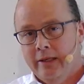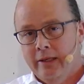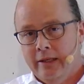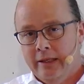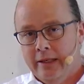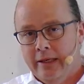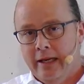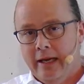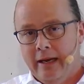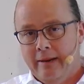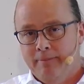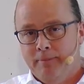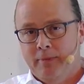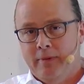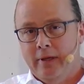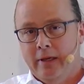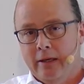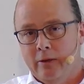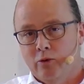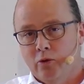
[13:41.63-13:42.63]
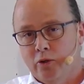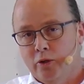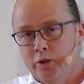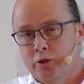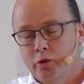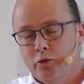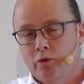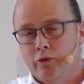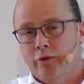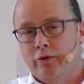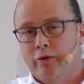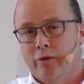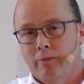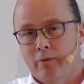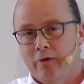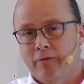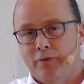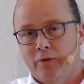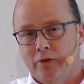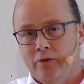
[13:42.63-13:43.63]
in the empty auditorium
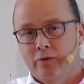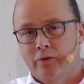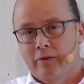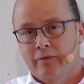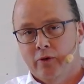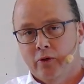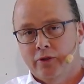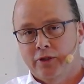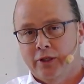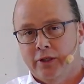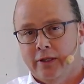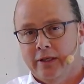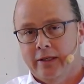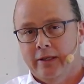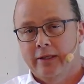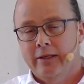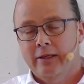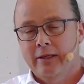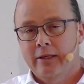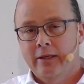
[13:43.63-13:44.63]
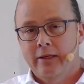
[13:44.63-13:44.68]
of the university,